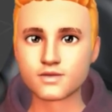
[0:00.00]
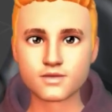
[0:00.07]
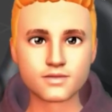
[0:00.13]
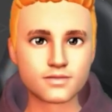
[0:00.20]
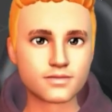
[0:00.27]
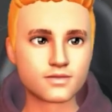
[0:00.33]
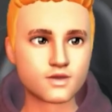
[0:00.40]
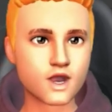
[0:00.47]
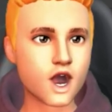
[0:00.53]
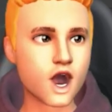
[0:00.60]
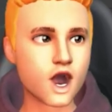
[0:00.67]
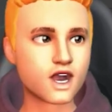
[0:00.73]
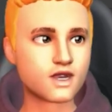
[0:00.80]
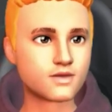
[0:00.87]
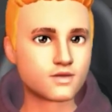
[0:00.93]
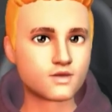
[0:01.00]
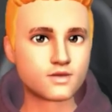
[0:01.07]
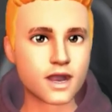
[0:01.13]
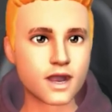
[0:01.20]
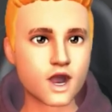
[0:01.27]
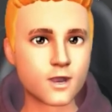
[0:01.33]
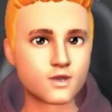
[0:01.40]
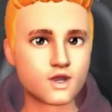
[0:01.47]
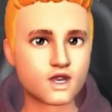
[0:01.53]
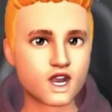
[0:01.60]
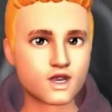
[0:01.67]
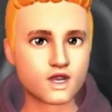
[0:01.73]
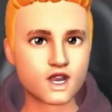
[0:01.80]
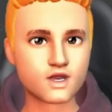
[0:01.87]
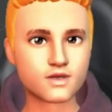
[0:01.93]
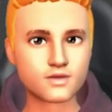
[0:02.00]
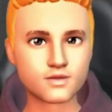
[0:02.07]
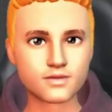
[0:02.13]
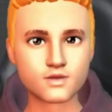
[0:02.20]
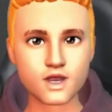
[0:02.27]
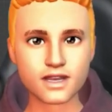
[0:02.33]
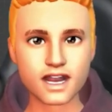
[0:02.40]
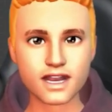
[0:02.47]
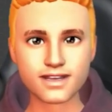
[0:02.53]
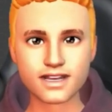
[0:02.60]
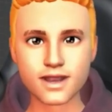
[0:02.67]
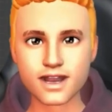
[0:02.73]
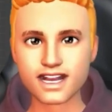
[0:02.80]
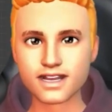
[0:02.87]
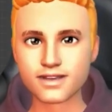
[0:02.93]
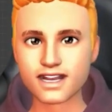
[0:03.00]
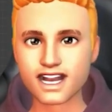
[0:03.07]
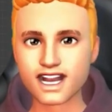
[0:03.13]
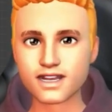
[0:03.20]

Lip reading: For now, I'm going to move in this axis,